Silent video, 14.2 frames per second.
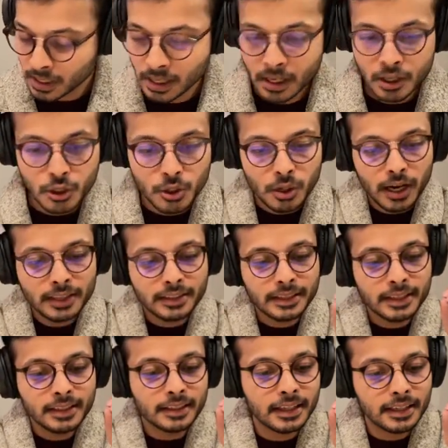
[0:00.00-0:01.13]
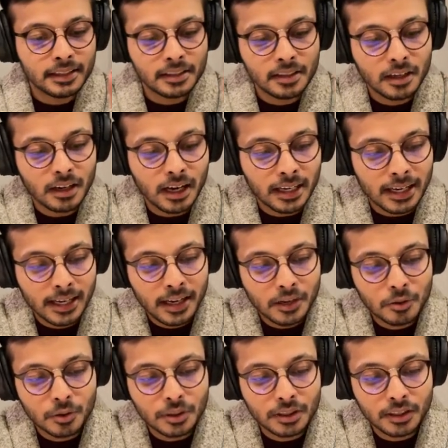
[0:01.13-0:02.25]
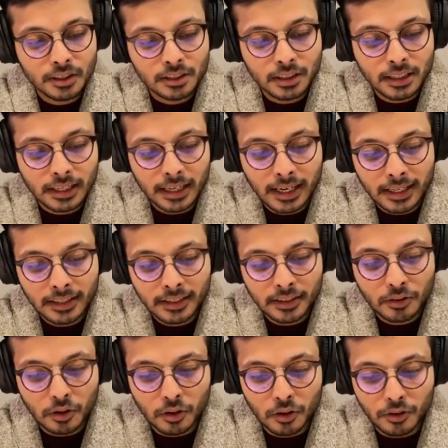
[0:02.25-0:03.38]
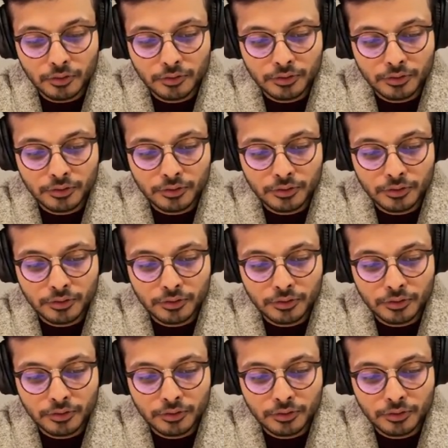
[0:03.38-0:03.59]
So I think again I could hear the clinging of